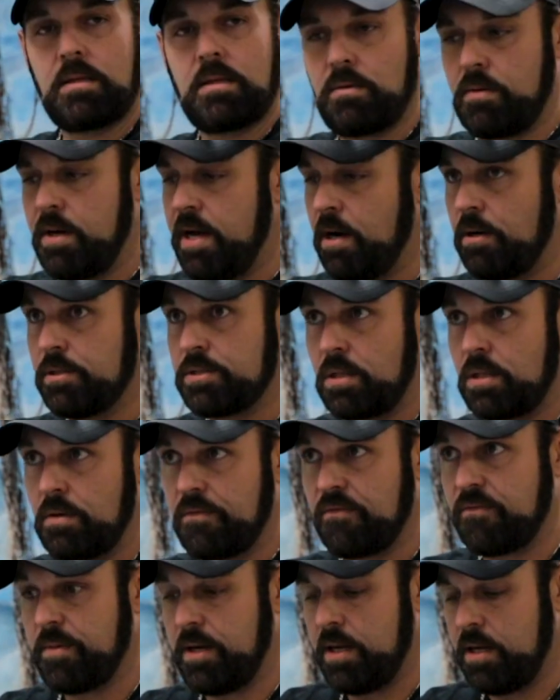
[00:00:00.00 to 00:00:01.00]
little hairs all
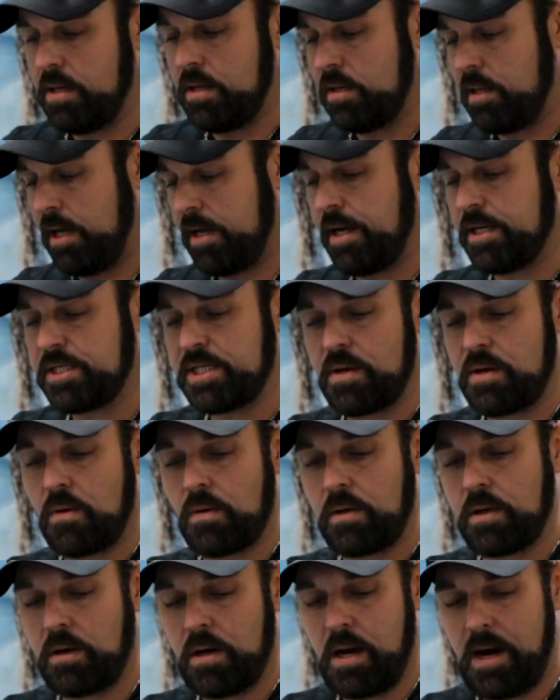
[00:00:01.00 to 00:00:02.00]
over me. Like I said
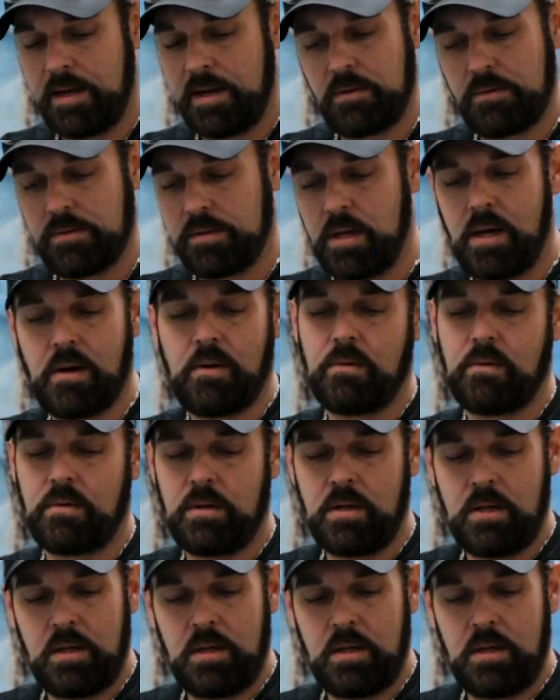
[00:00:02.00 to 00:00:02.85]
earlier, I don't know